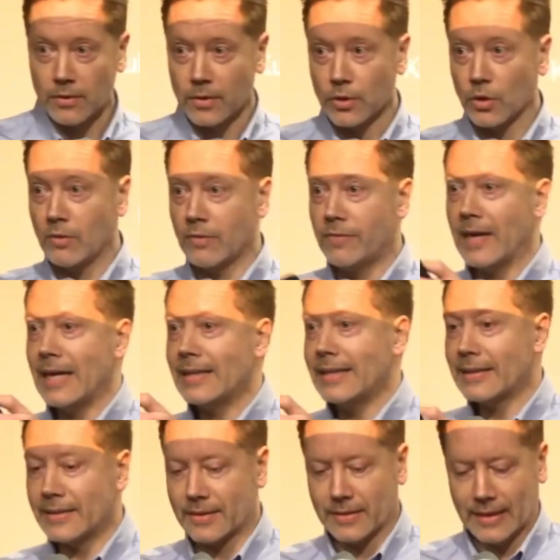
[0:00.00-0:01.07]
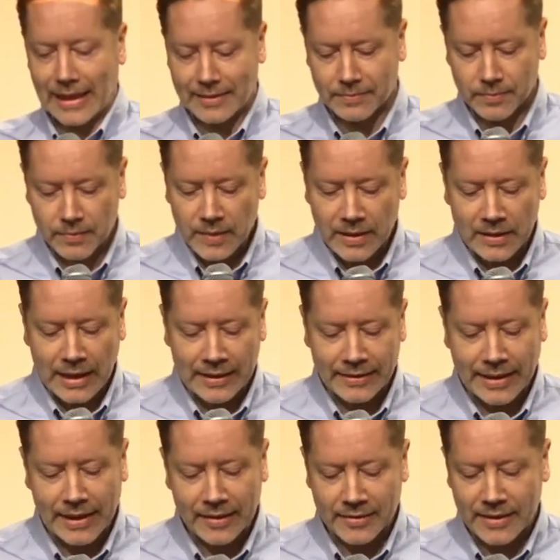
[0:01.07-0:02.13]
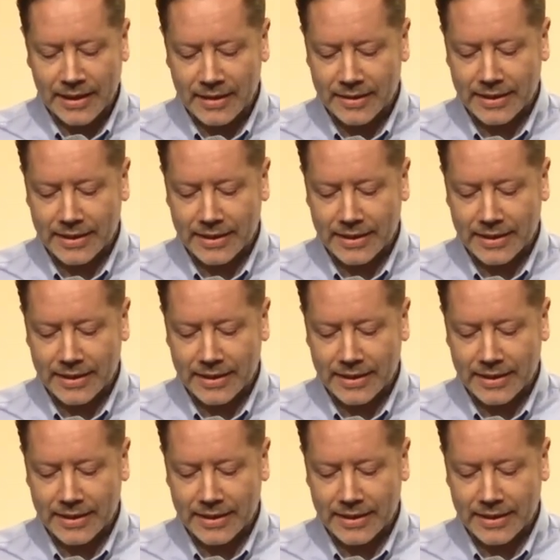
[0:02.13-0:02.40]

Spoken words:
You'll find it at the entrance,